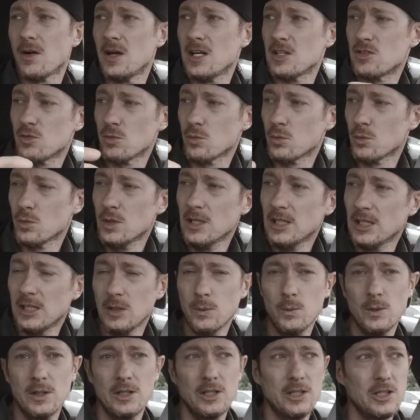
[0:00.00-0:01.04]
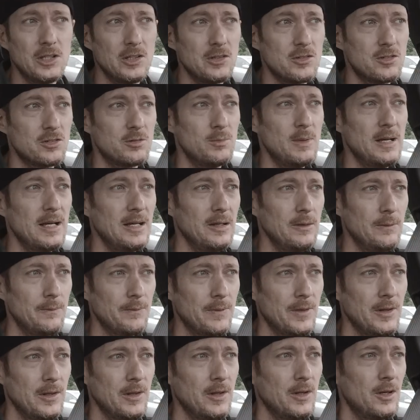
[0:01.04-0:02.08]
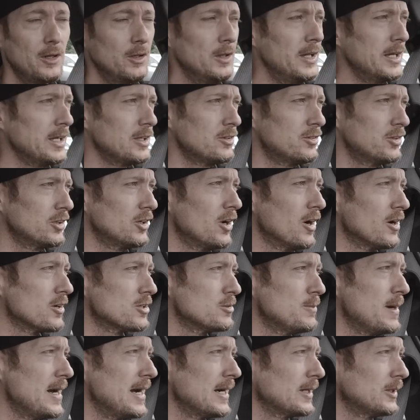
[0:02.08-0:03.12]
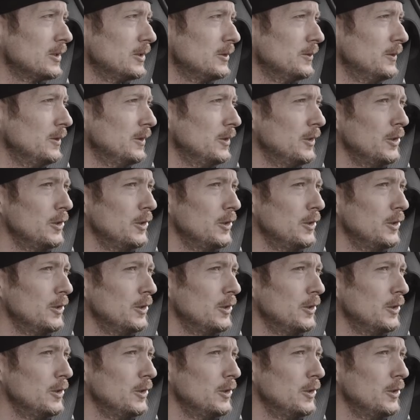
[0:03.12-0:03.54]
it's really, really going to smell like cigar tobacco,